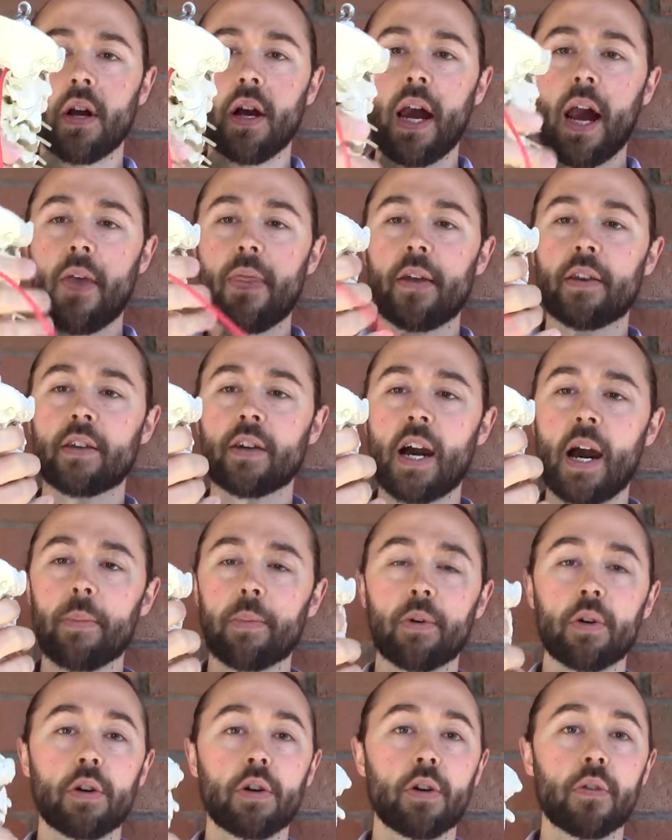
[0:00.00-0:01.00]
and the top
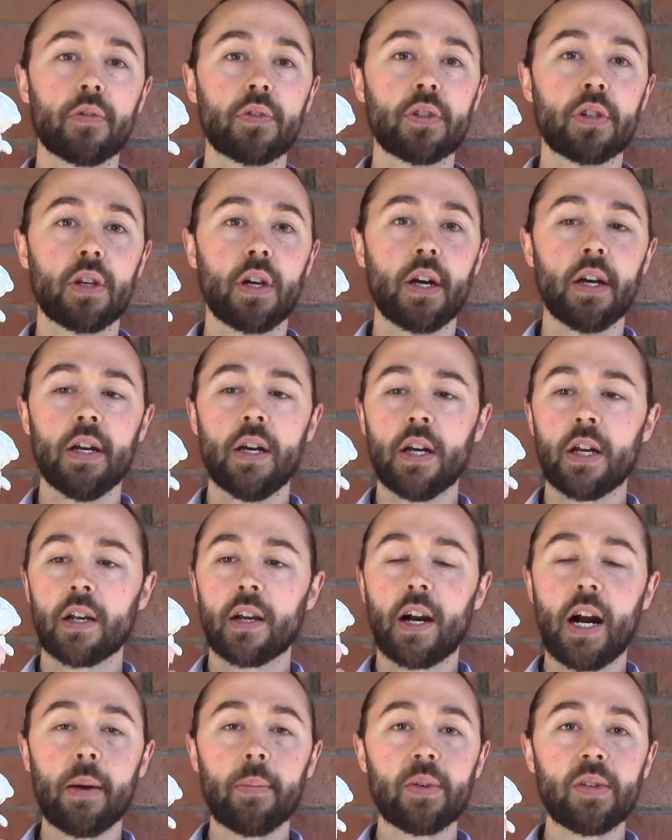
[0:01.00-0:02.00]
curve, to
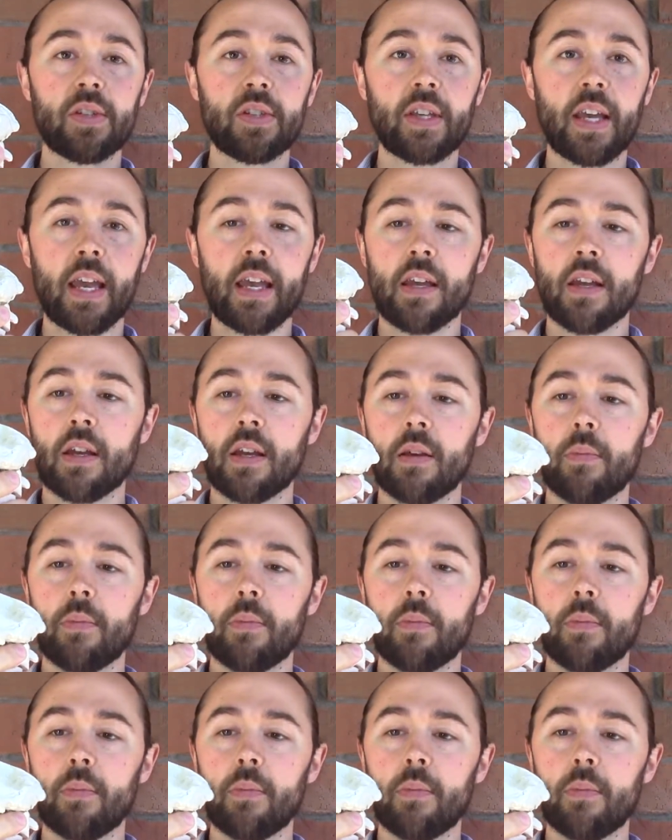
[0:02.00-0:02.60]
compensate,